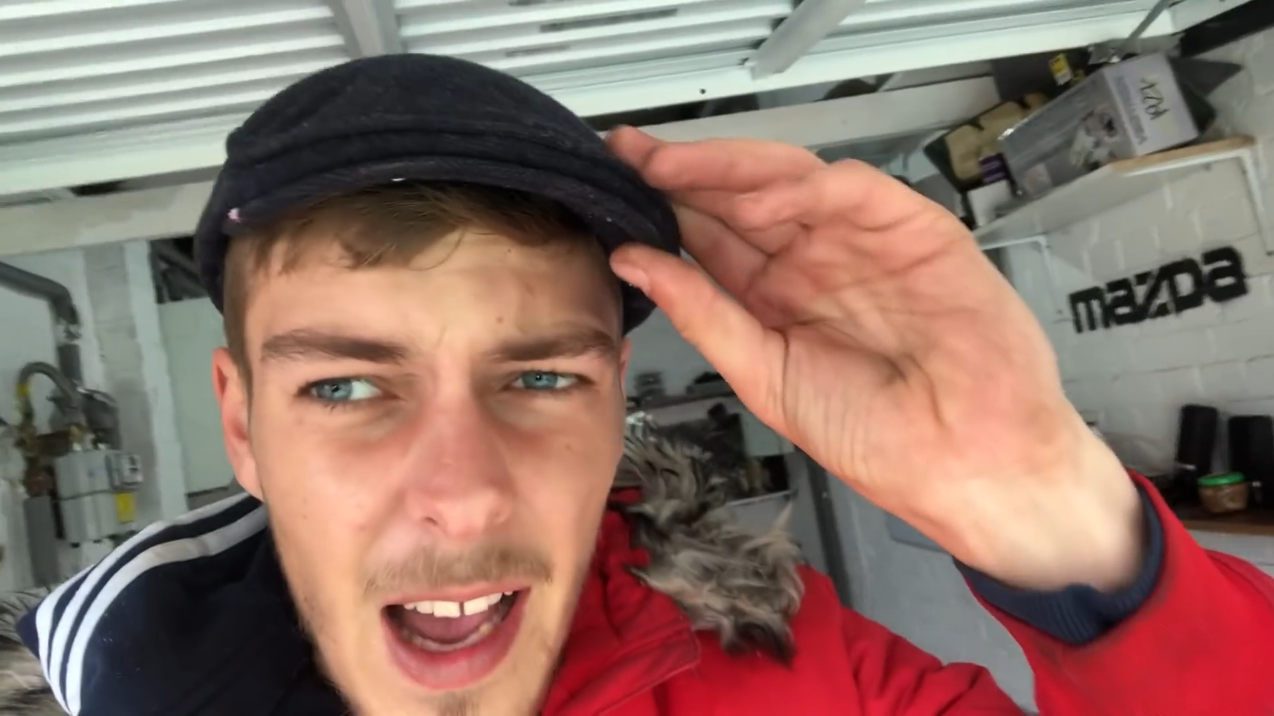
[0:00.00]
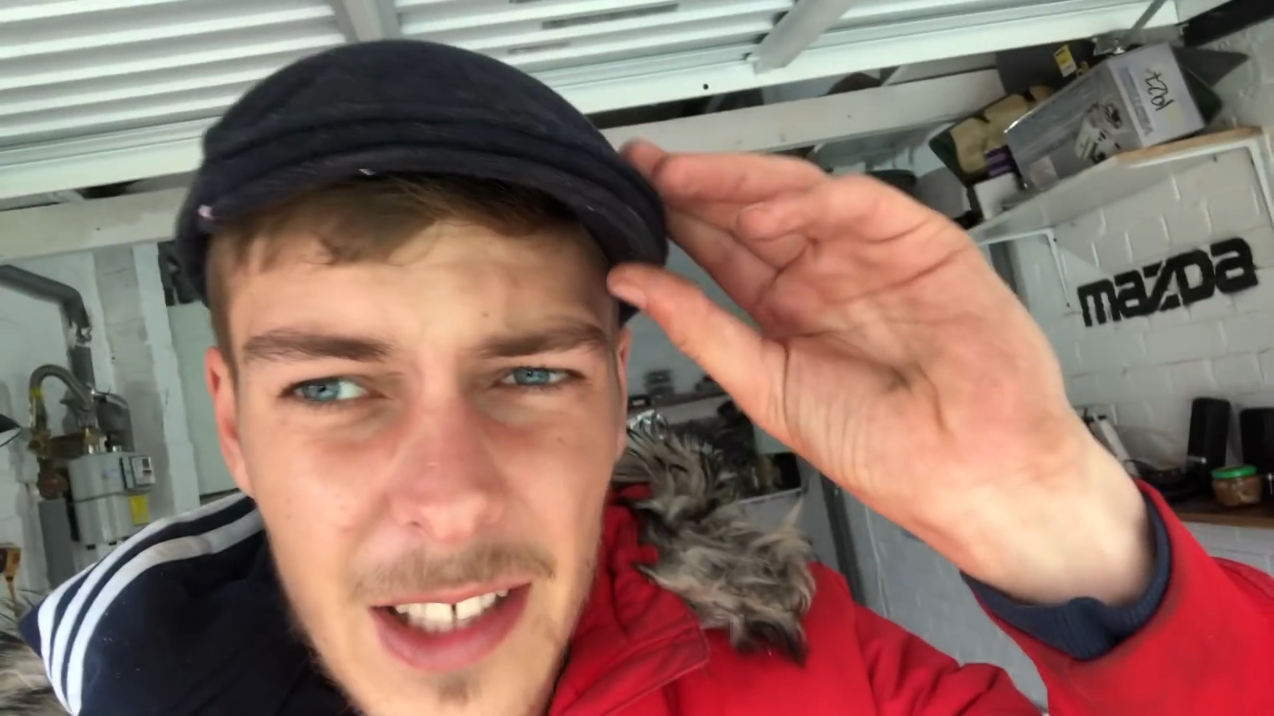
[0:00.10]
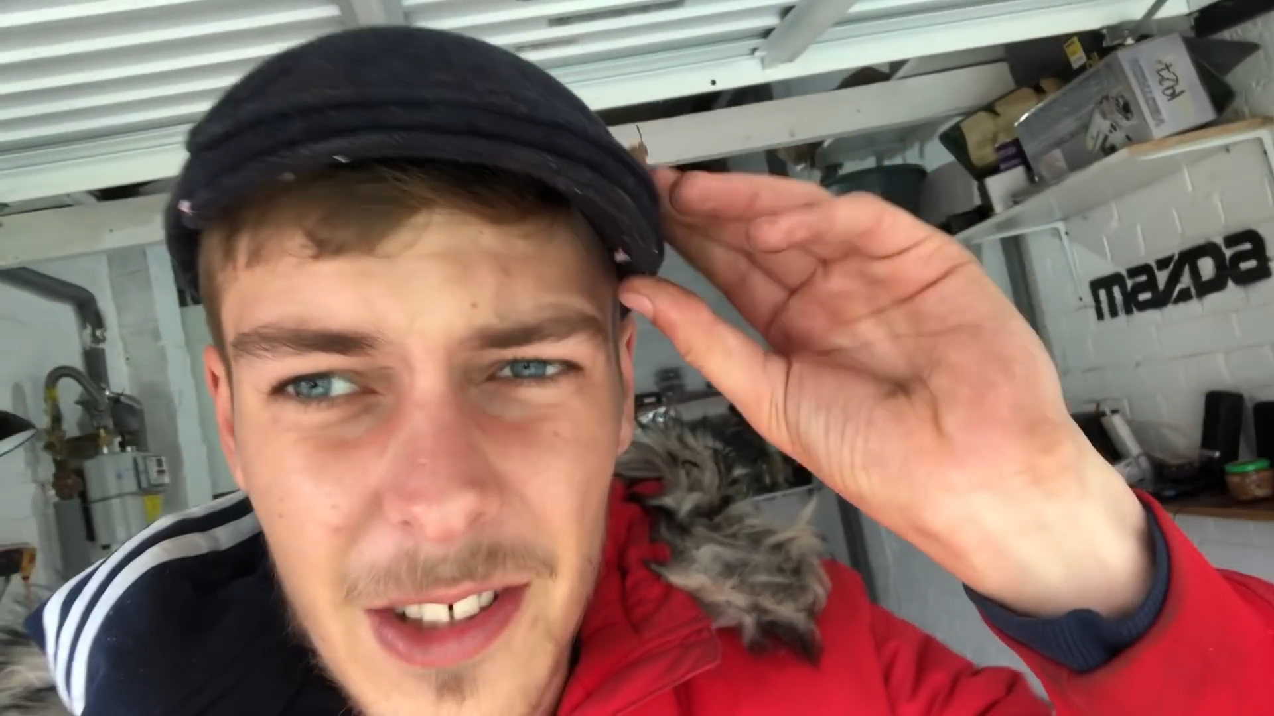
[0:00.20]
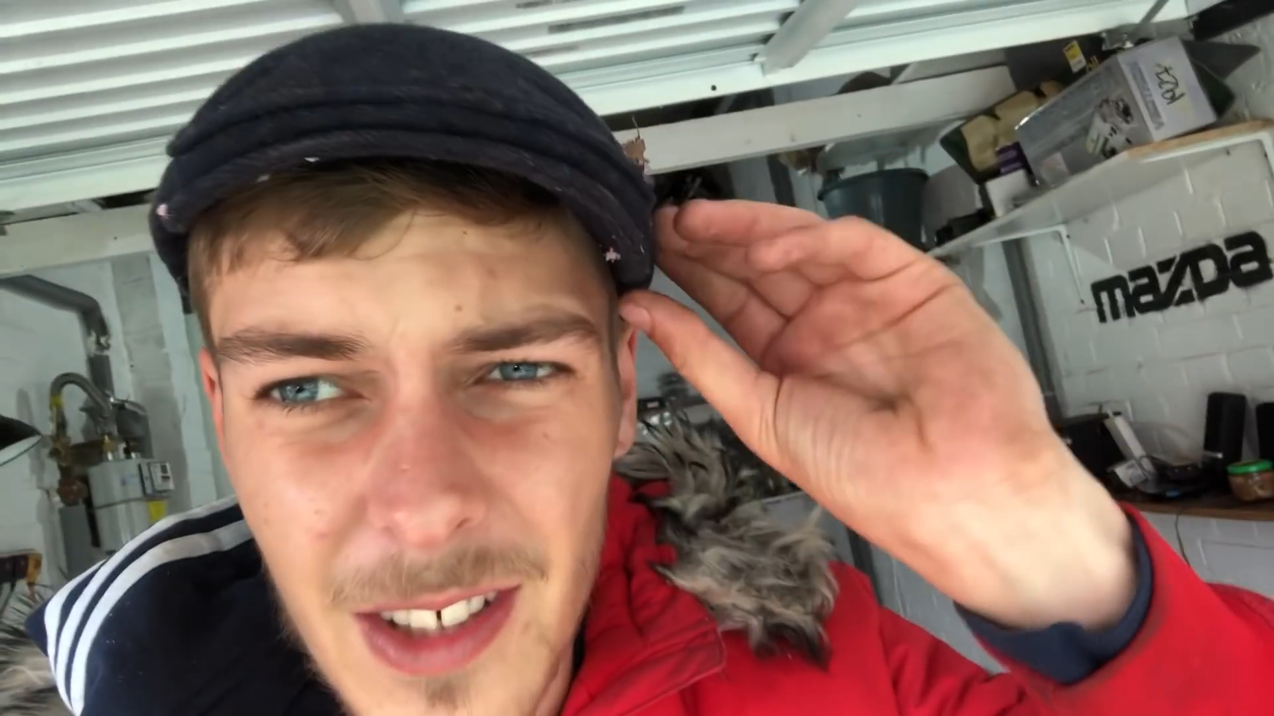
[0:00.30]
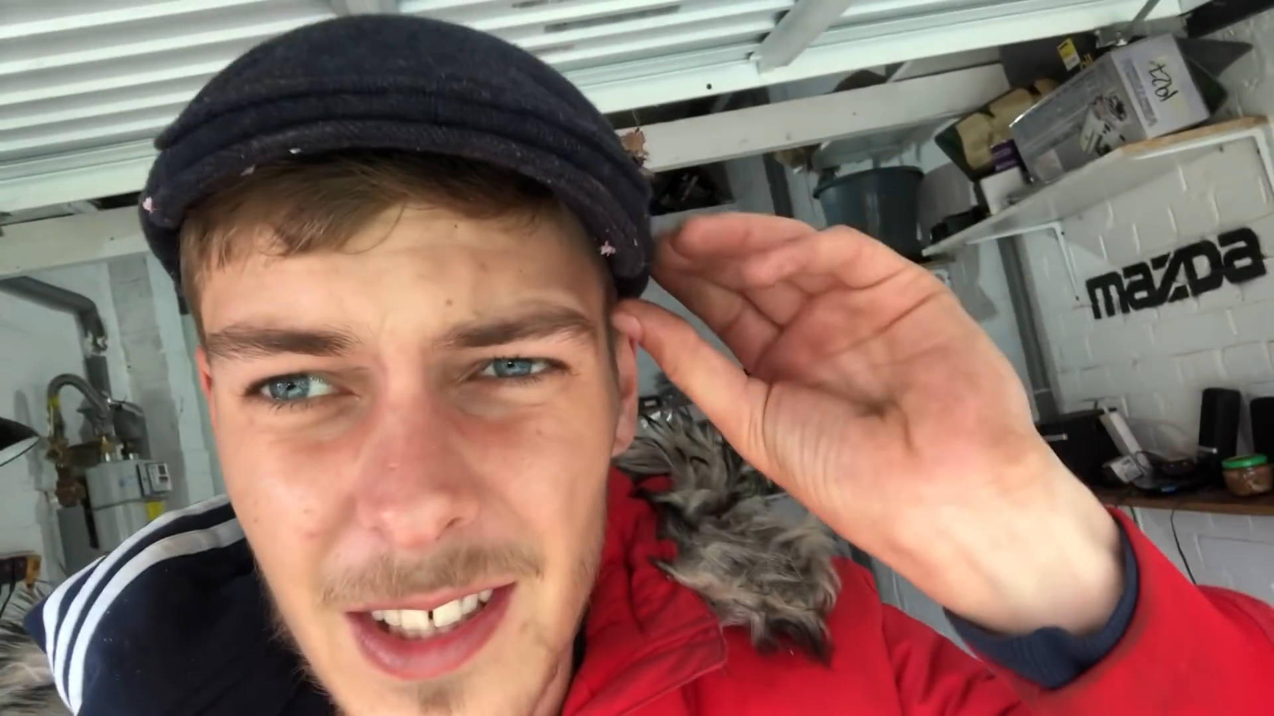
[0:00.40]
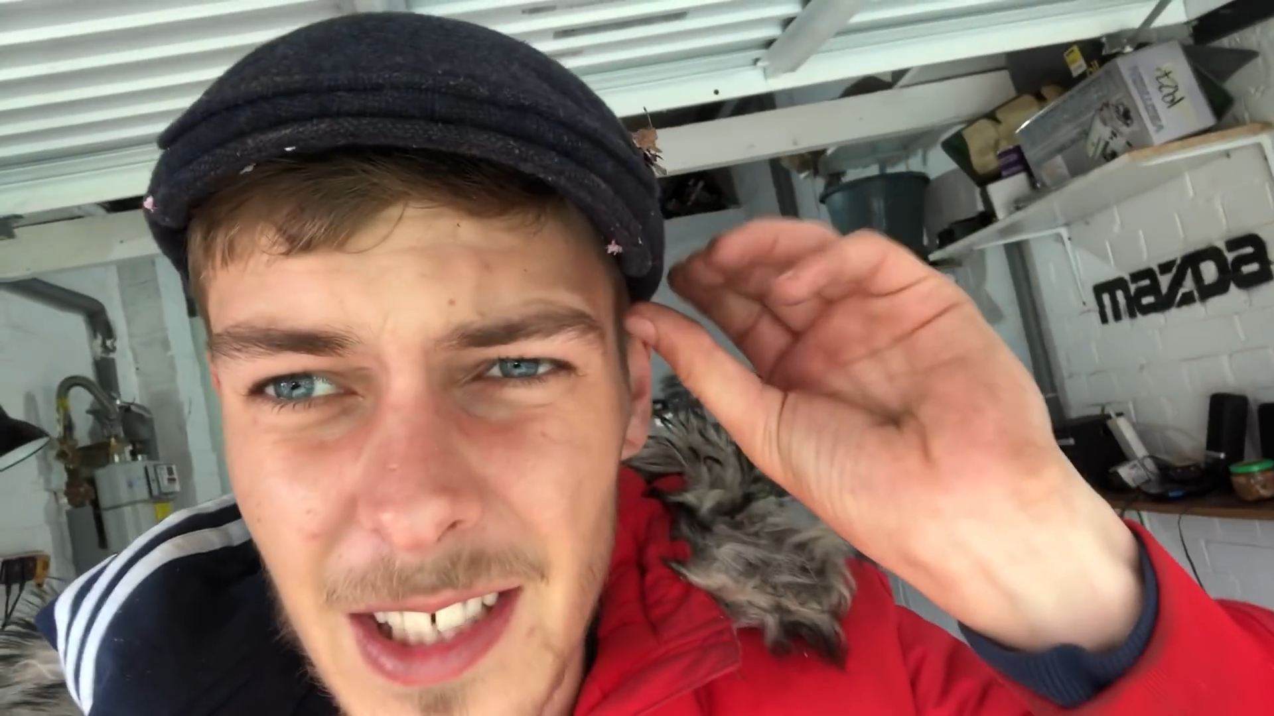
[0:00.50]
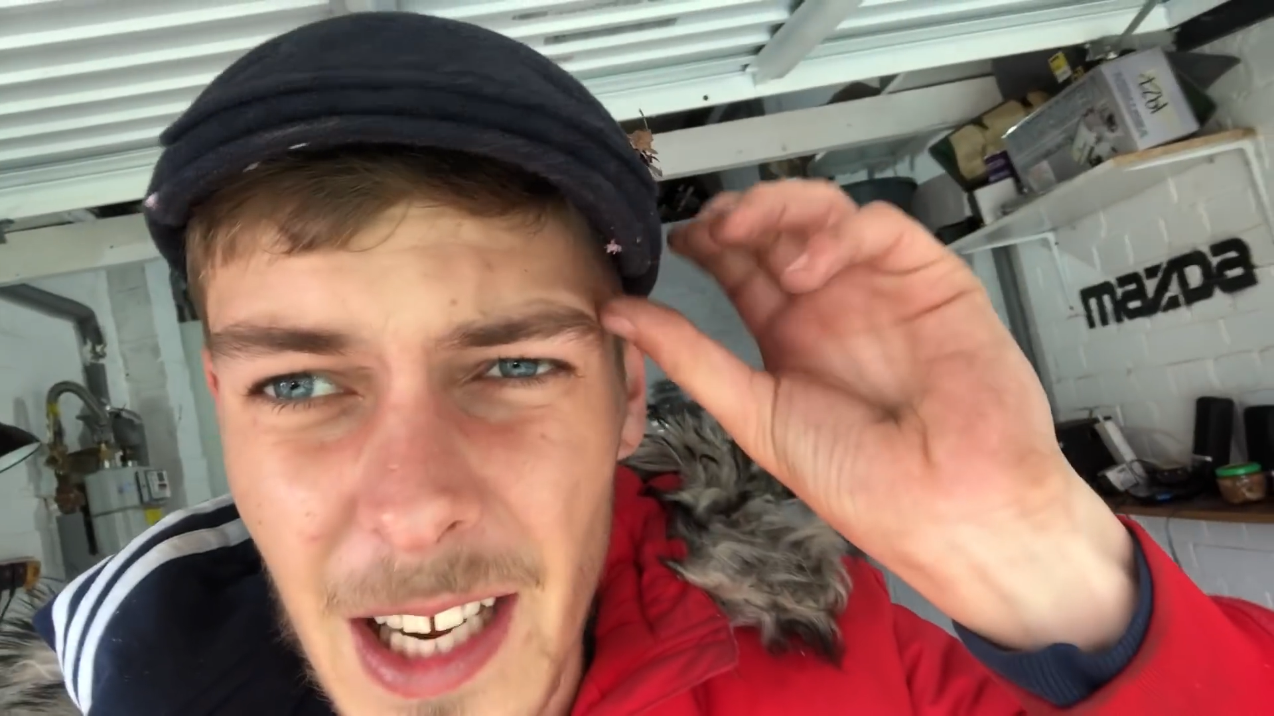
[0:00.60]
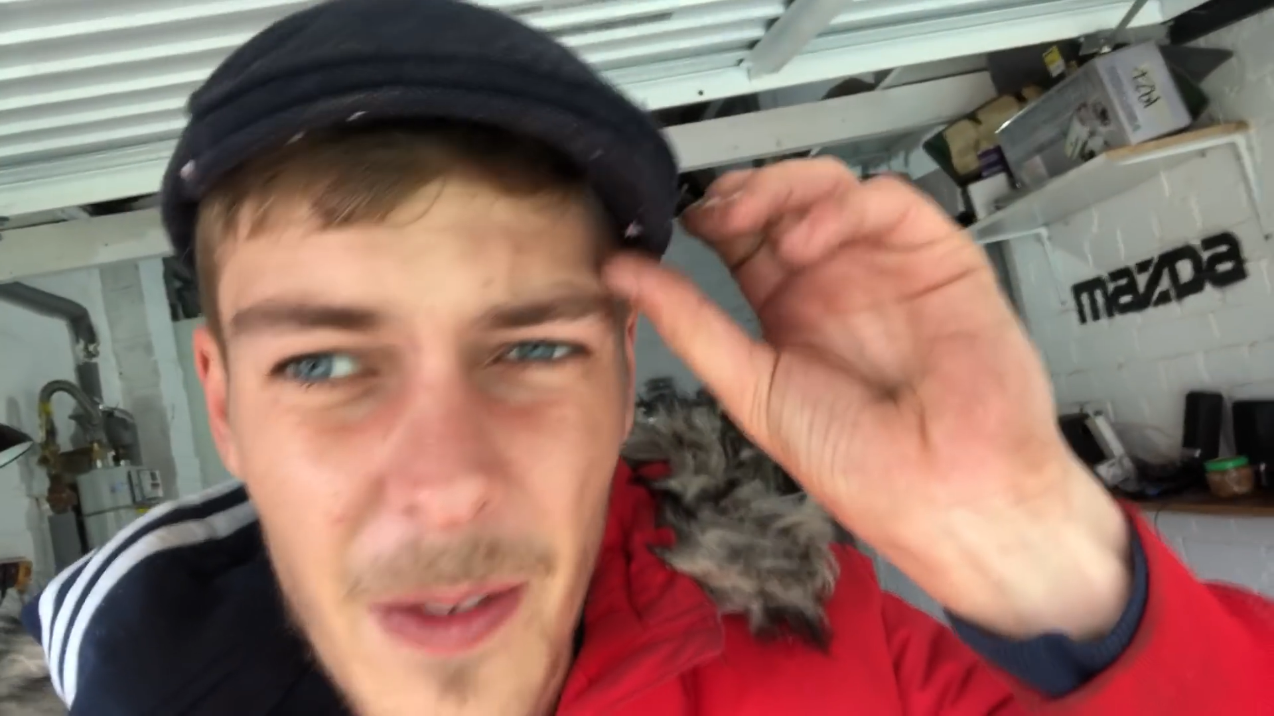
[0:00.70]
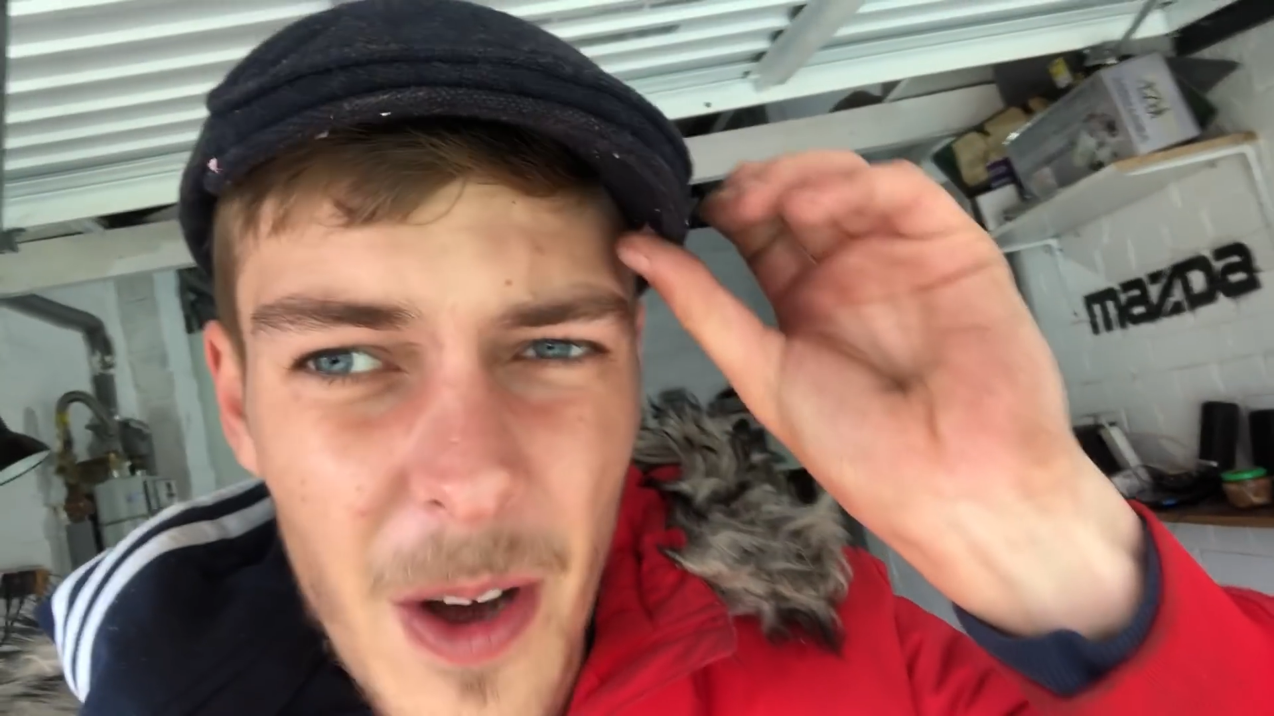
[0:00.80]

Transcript: As you can see